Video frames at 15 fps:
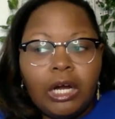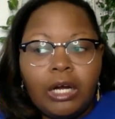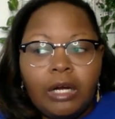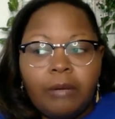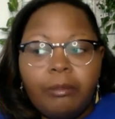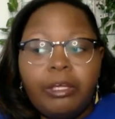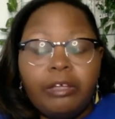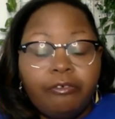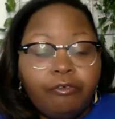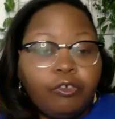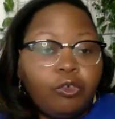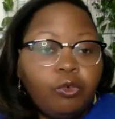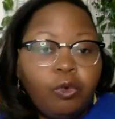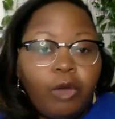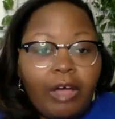if
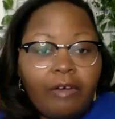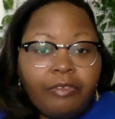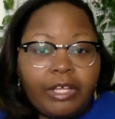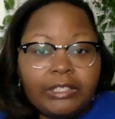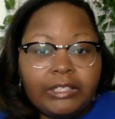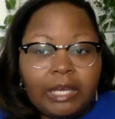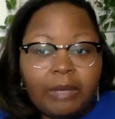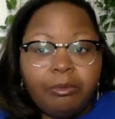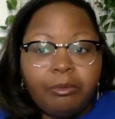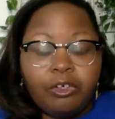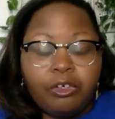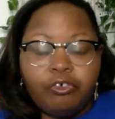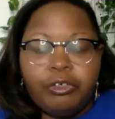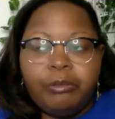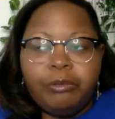you have that type of
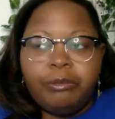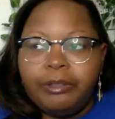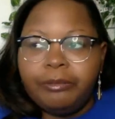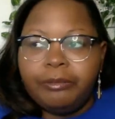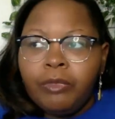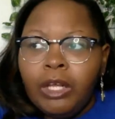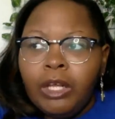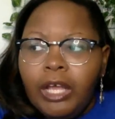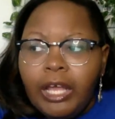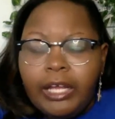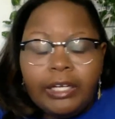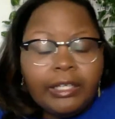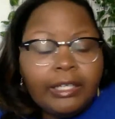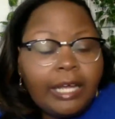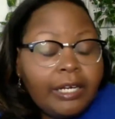agreement. And
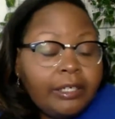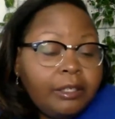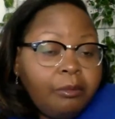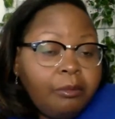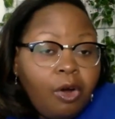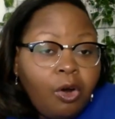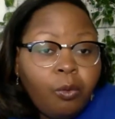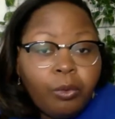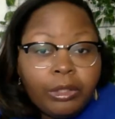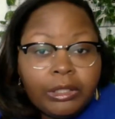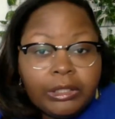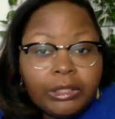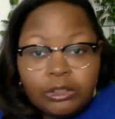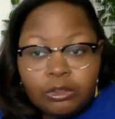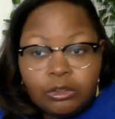a lot of them are willing
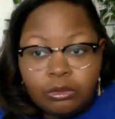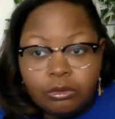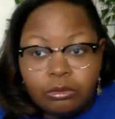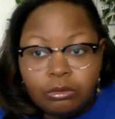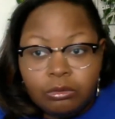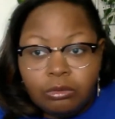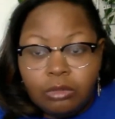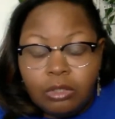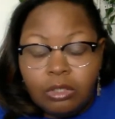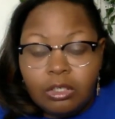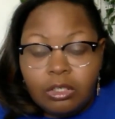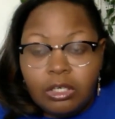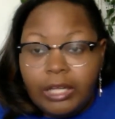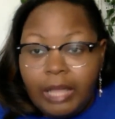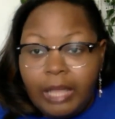to
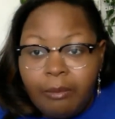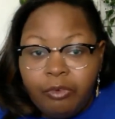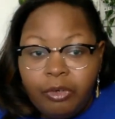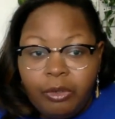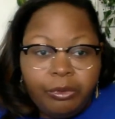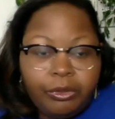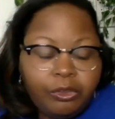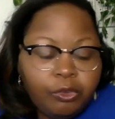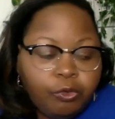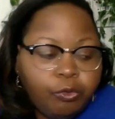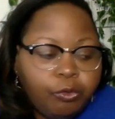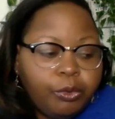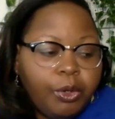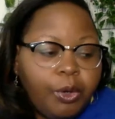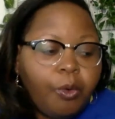collaborate with
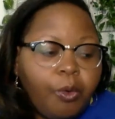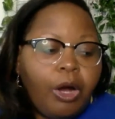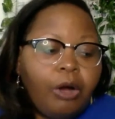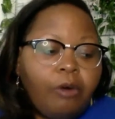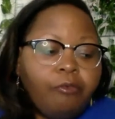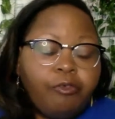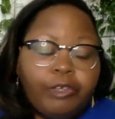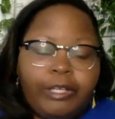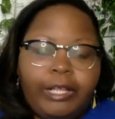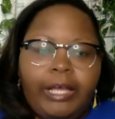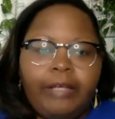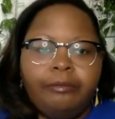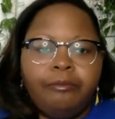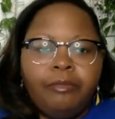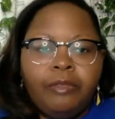you for
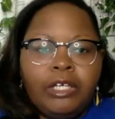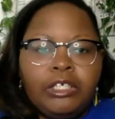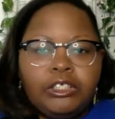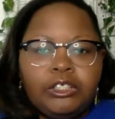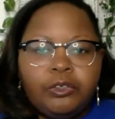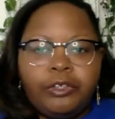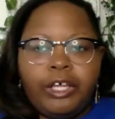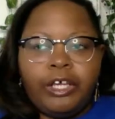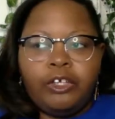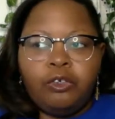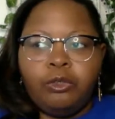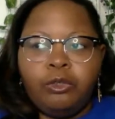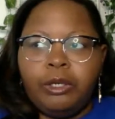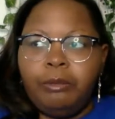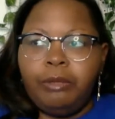that, so that you
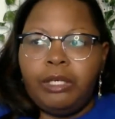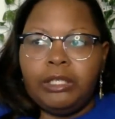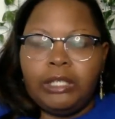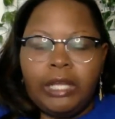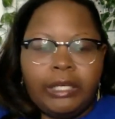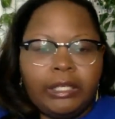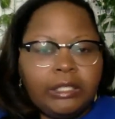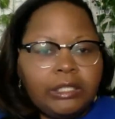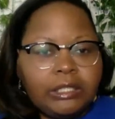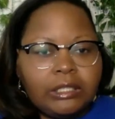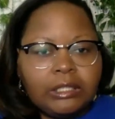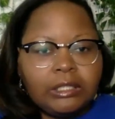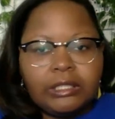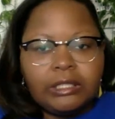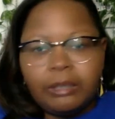can make like a
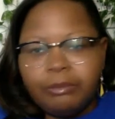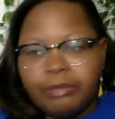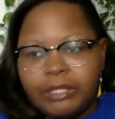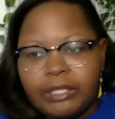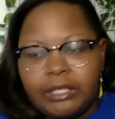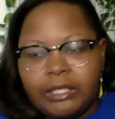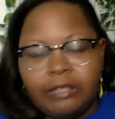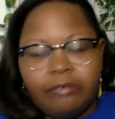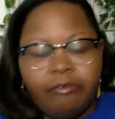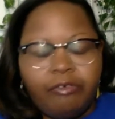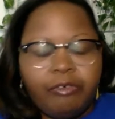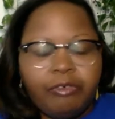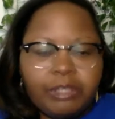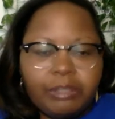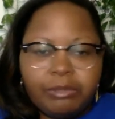10%,
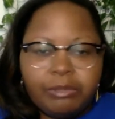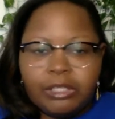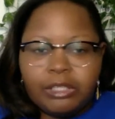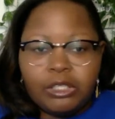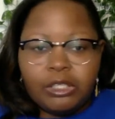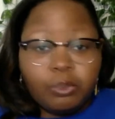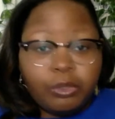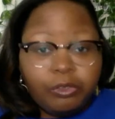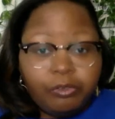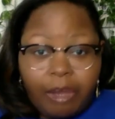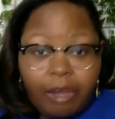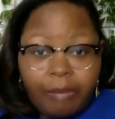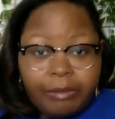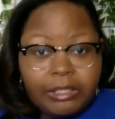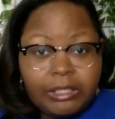15%,
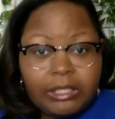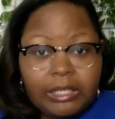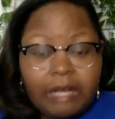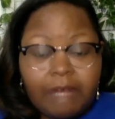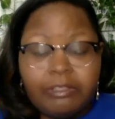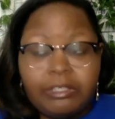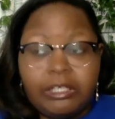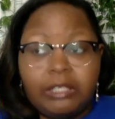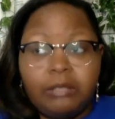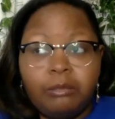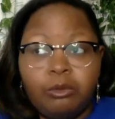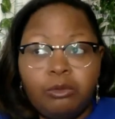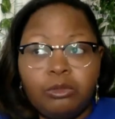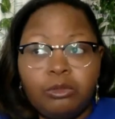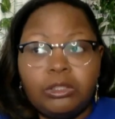25%. I've seen the
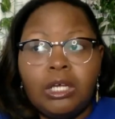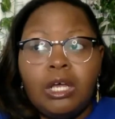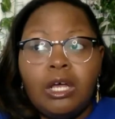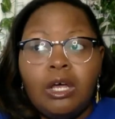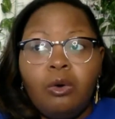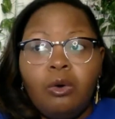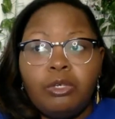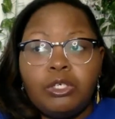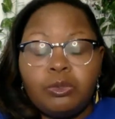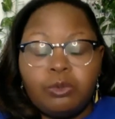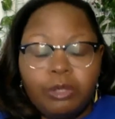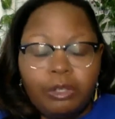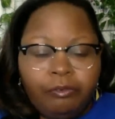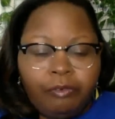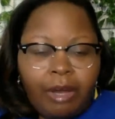most was
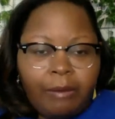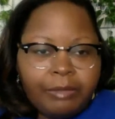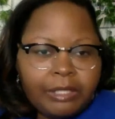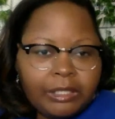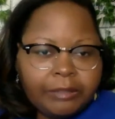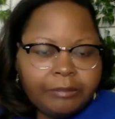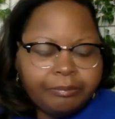25%.